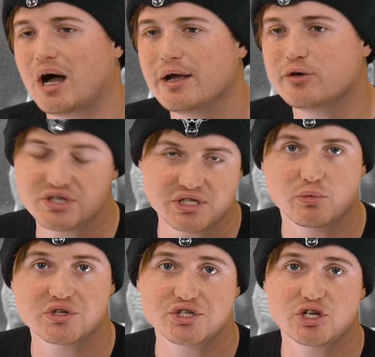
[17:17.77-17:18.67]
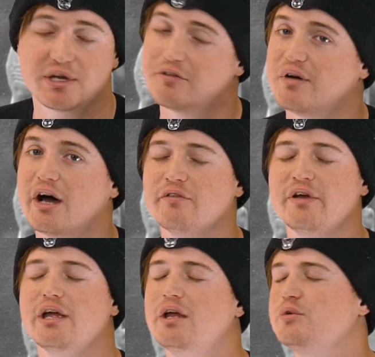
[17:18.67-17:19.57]
I honestly wasn't too big a fan of
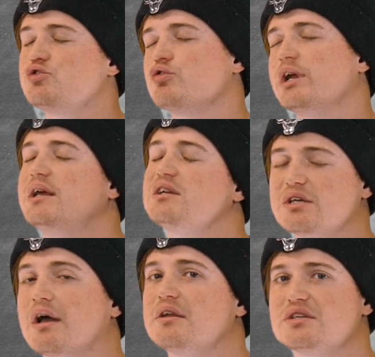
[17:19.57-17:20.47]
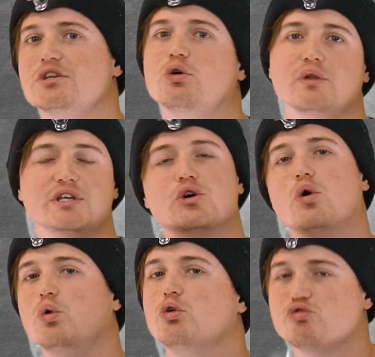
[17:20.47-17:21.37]
it. It was really exciting to see all these
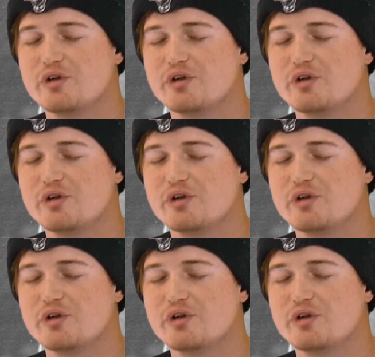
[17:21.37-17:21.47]
old,